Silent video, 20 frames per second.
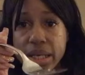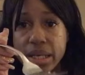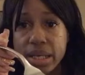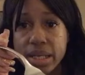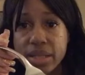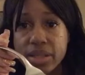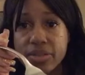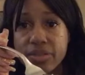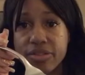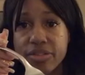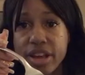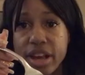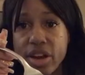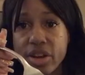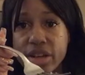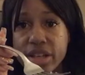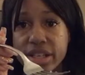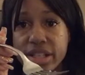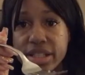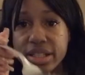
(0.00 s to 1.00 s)
It's
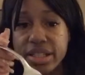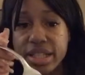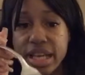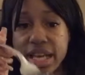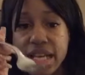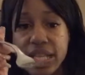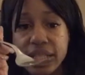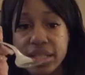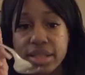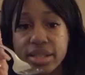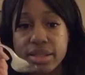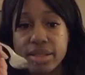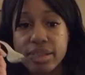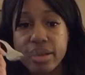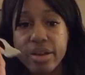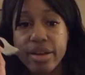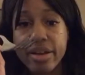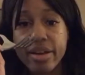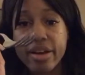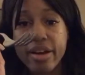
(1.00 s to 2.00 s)
very dense,
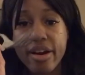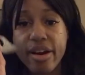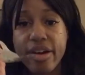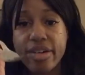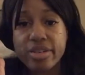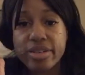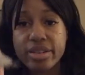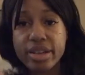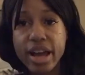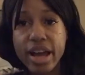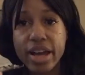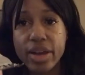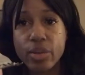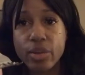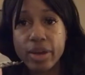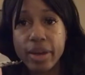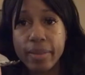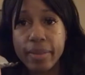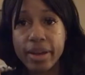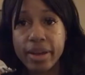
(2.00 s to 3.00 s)
unlike
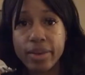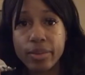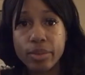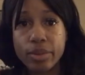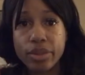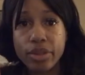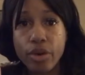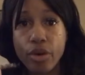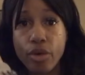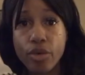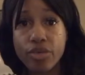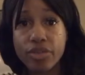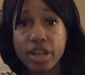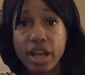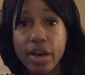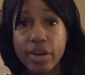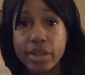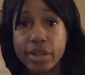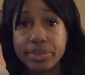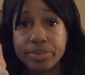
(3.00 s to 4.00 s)
when I make it with the oat
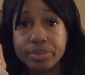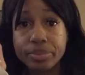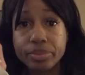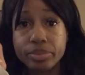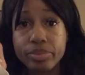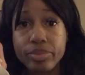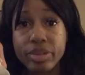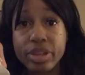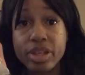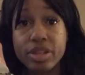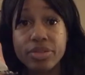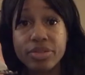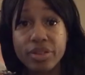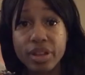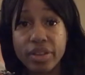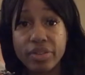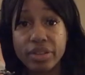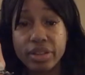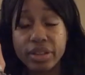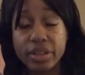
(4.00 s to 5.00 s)
flour. It's
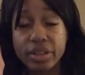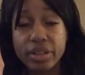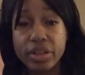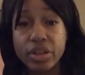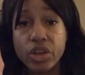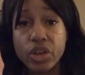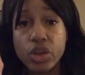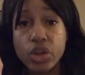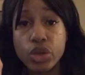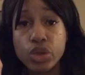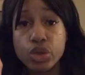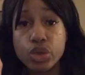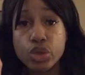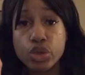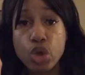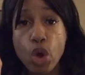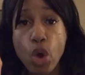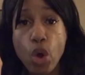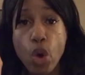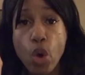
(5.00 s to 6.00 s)
fluffy.
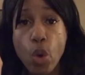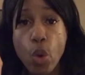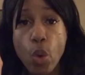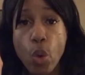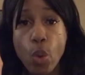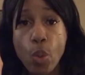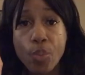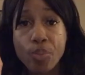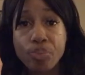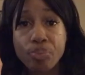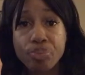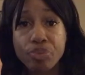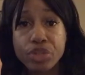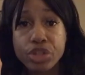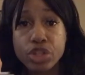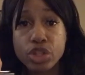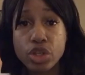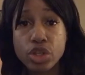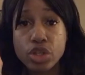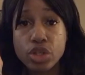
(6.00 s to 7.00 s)
So,
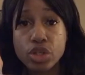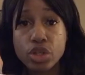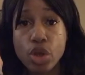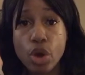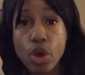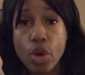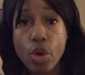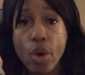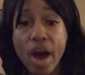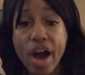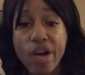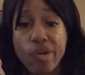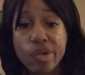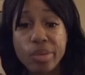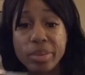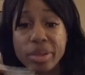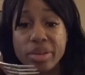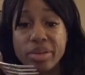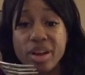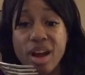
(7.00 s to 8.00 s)
just so I
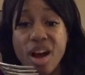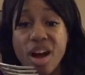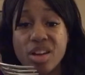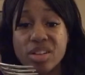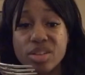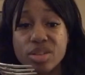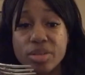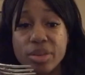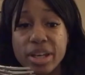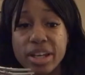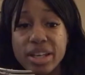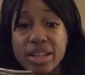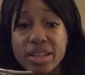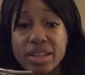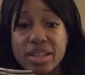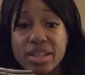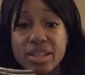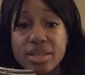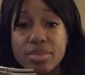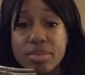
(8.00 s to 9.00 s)
will be also making
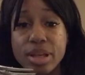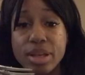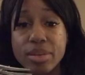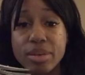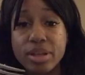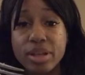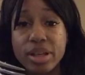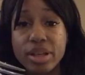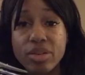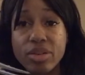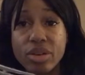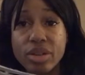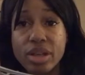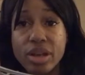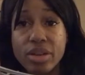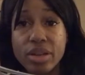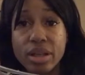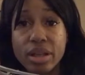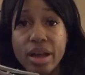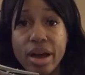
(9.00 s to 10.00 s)
this maybe later on
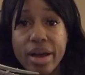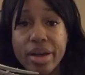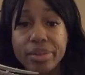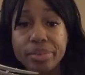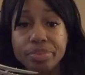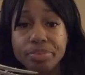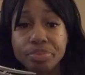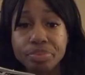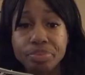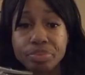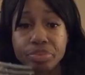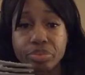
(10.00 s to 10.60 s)
down the line.